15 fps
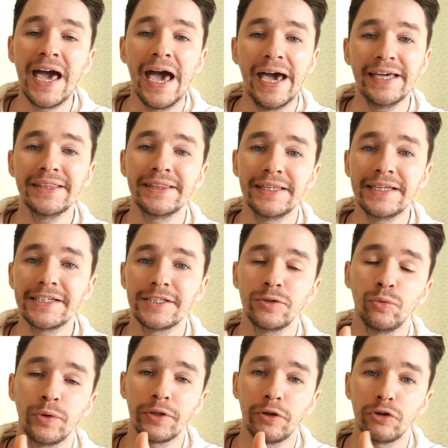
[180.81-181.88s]
and
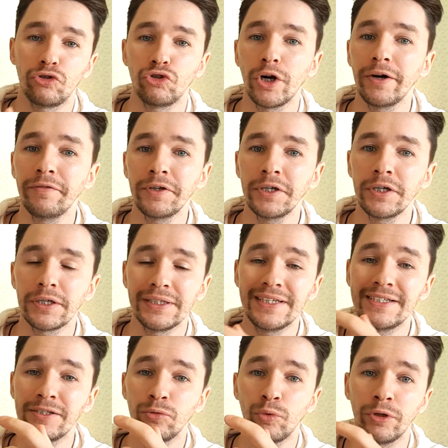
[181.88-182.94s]
listen you're driving,
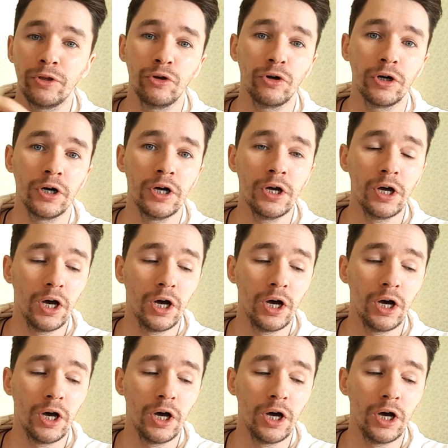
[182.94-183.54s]
listen when you're